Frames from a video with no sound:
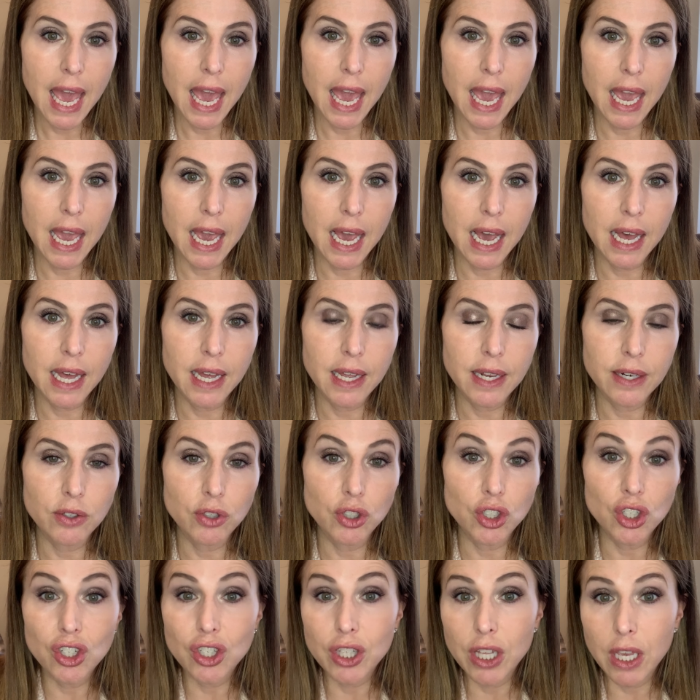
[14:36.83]
and
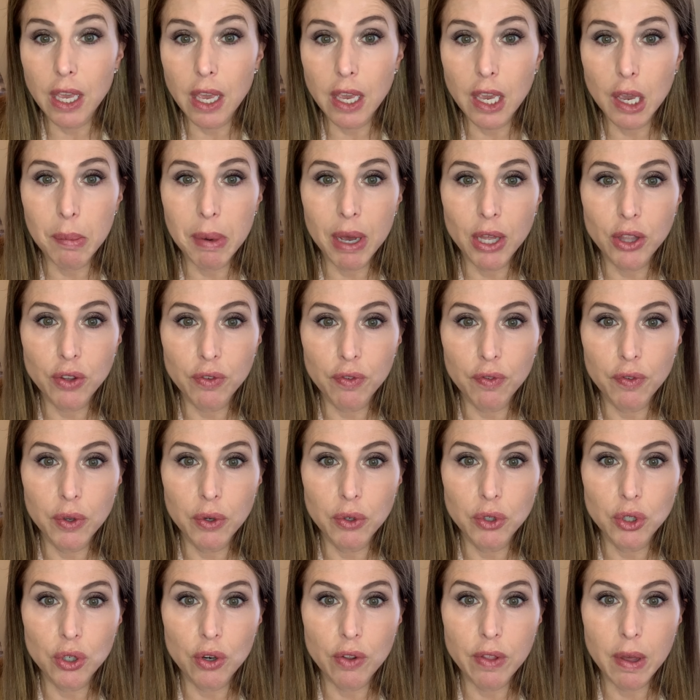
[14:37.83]
just thinking about the
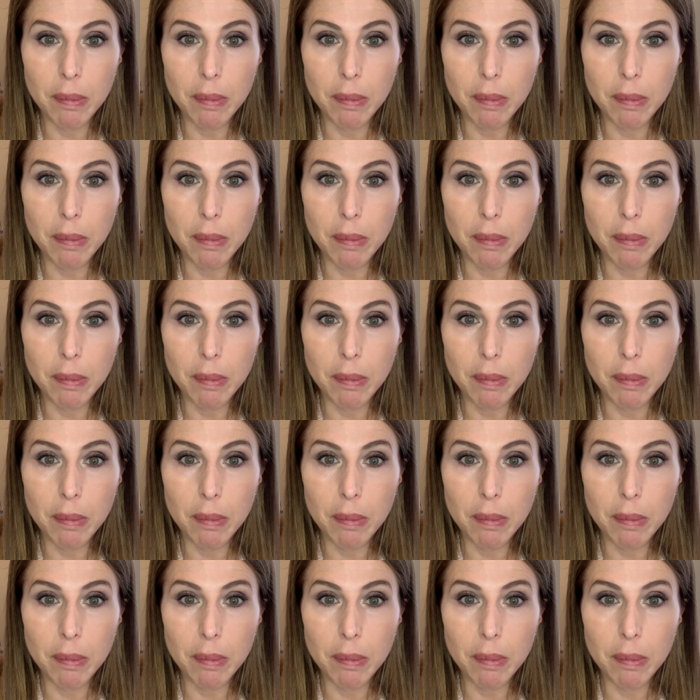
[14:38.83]
future,